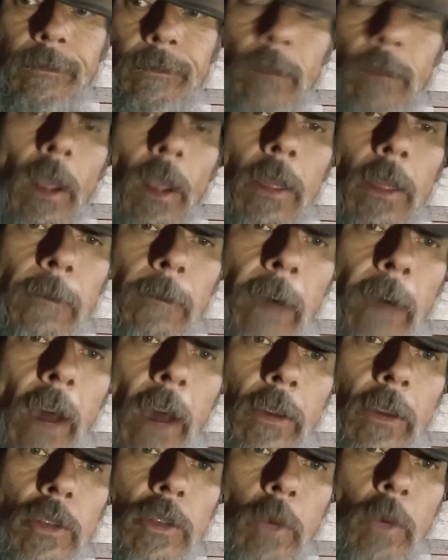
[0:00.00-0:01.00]
the
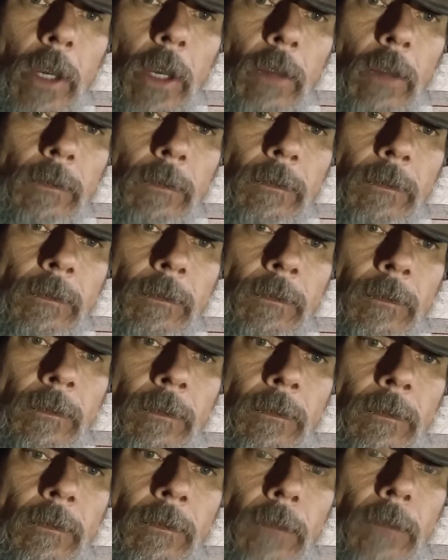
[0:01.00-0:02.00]
Father's will.
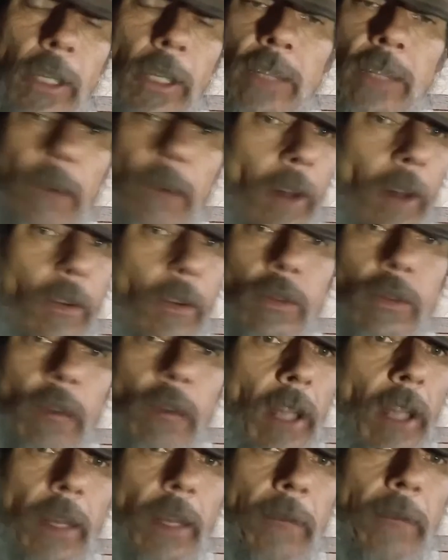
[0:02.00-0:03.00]
Please, Father, do
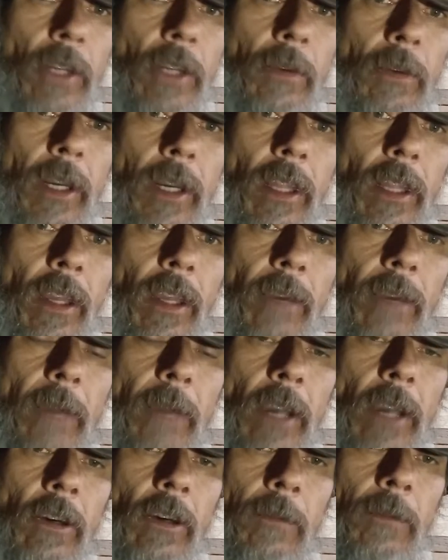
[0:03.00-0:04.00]
not let me do anything of
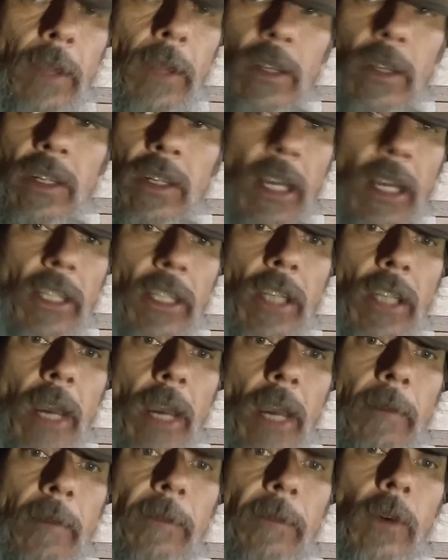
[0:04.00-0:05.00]
my own. And this next
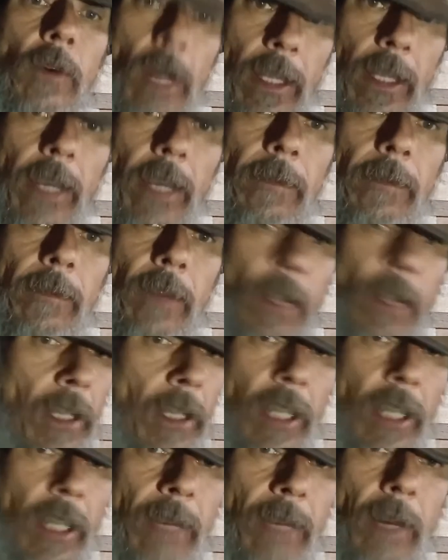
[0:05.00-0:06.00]
time before I leave and I
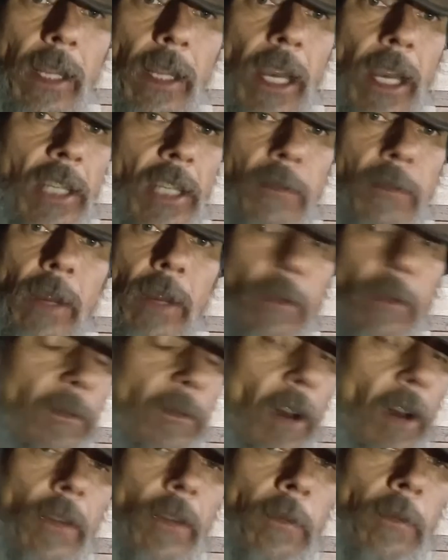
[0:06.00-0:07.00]
take my last breath,
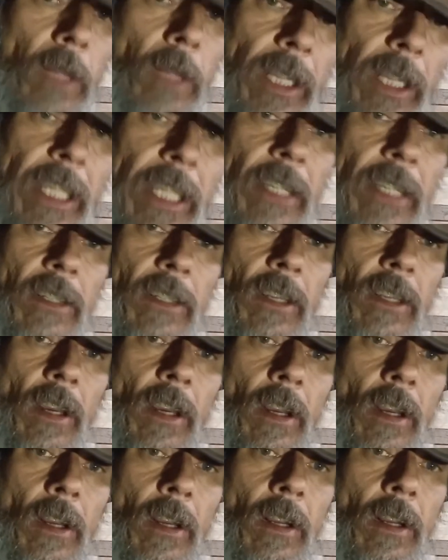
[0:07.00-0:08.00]
Father, please
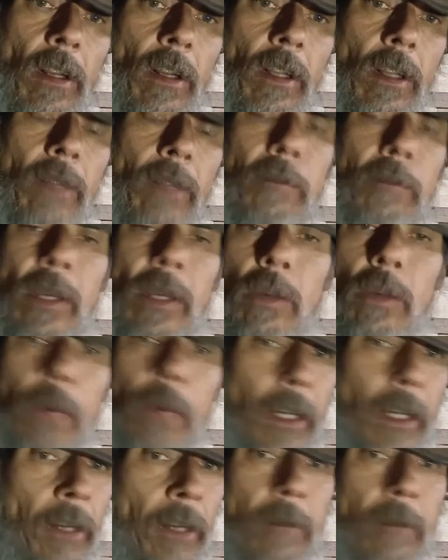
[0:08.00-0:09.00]
be the
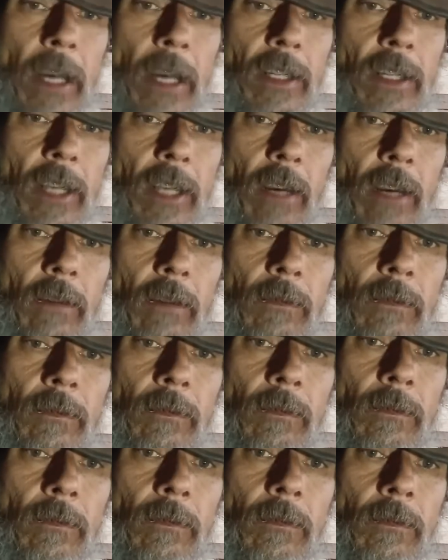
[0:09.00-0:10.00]
wind in my sail.
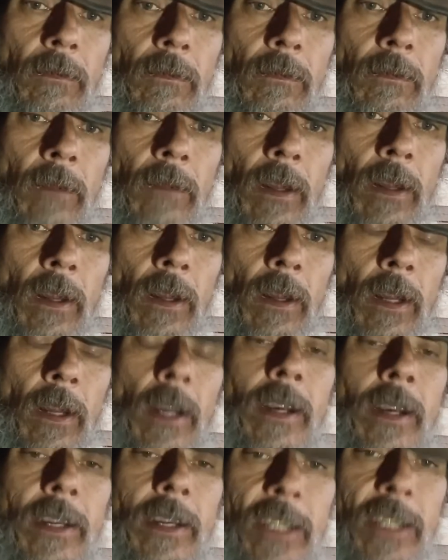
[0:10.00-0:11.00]

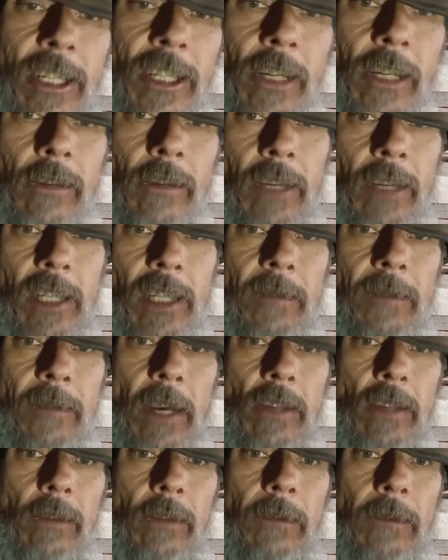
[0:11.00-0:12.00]
Steer this
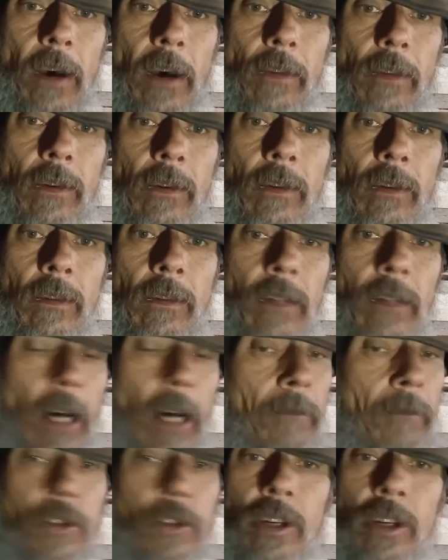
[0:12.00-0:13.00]
vessel, Father.
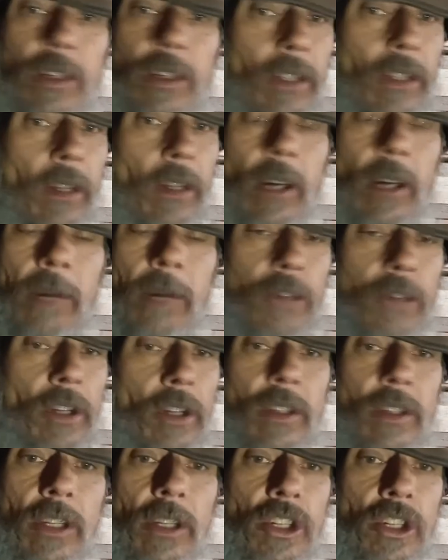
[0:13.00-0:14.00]
I'm just
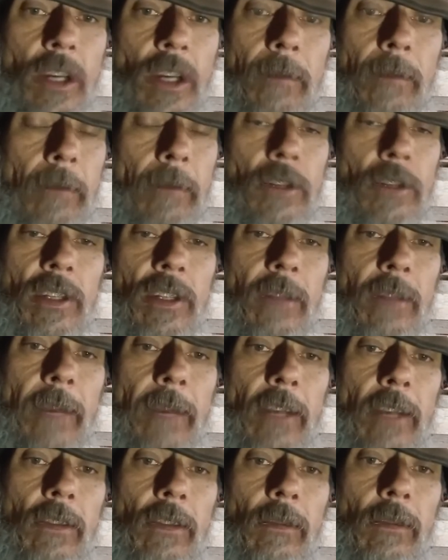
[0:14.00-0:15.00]
the ship. I'm just the
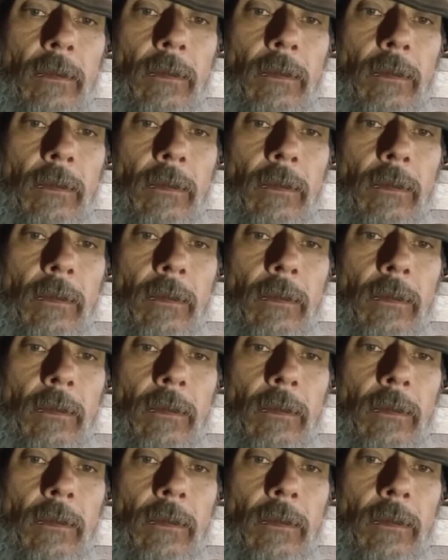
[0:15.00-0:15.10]
vessel.